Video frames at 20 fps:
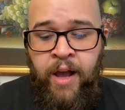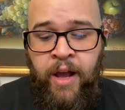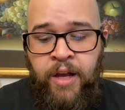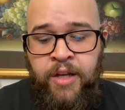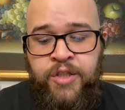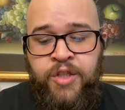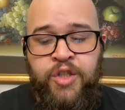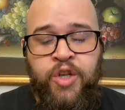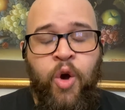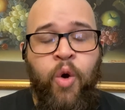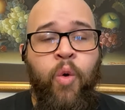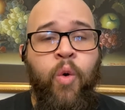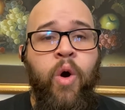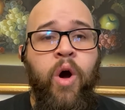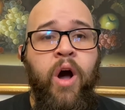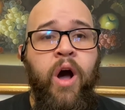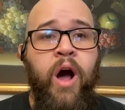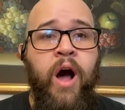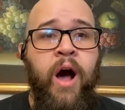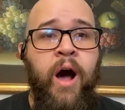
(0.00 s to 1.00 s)
So
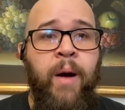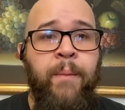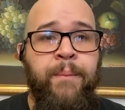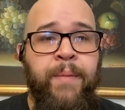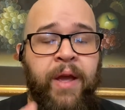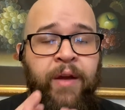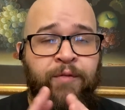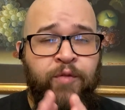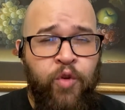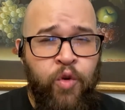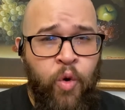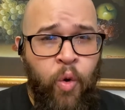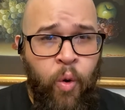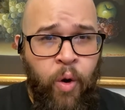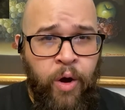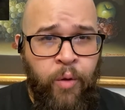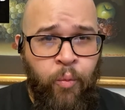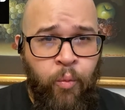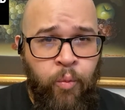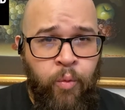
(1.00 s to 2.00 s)
if you go
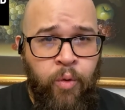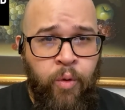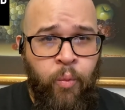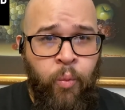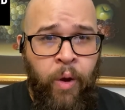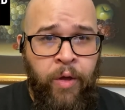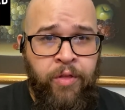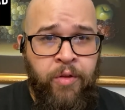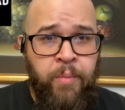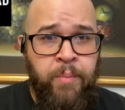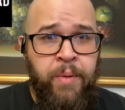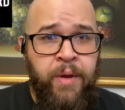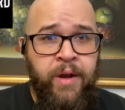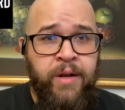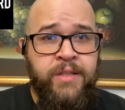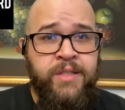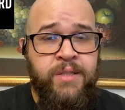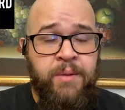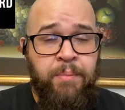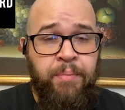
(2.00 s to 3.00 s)
on
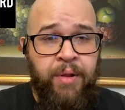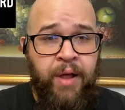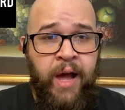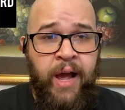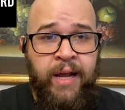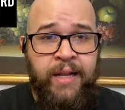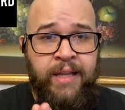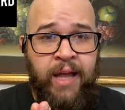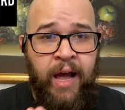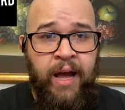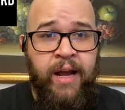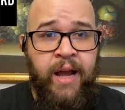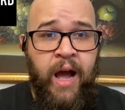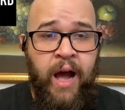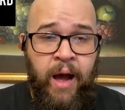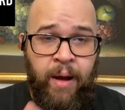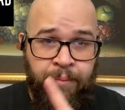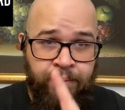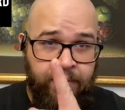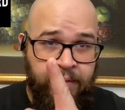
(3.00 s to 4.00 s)

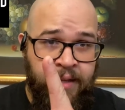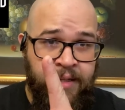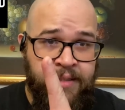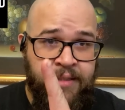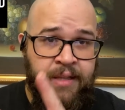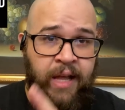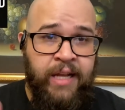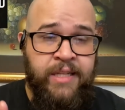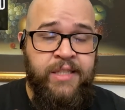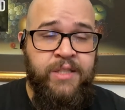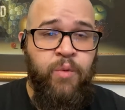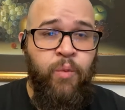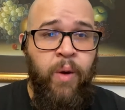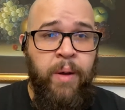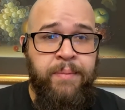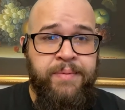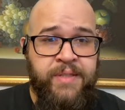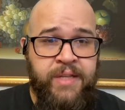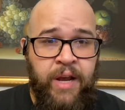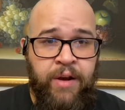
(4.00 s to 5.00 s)
weatherbeardsupply.com, that's the
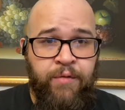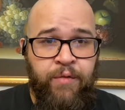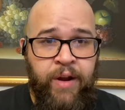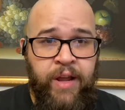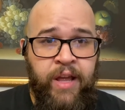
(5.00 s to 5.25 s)
website right